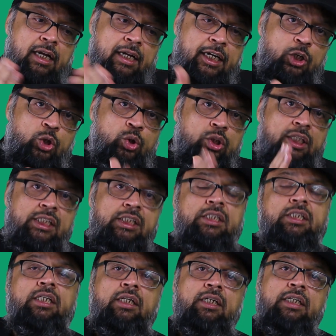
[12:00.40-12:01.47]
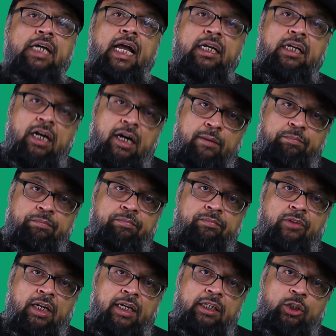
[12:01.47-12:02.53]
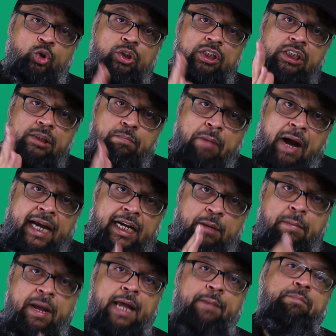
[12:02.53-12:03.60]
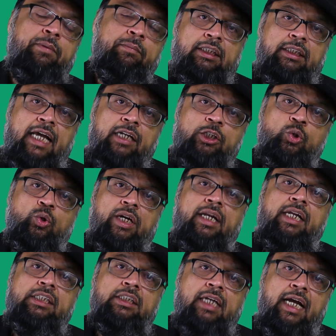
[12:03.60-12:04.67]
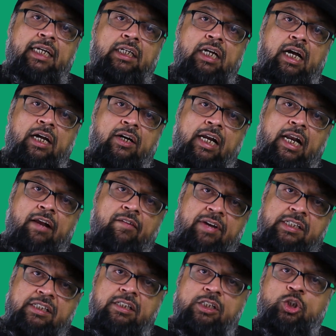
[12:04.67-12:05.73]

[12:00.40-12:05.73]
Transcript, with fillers: into this diagram, into this mind map. Then you can assign a relevancy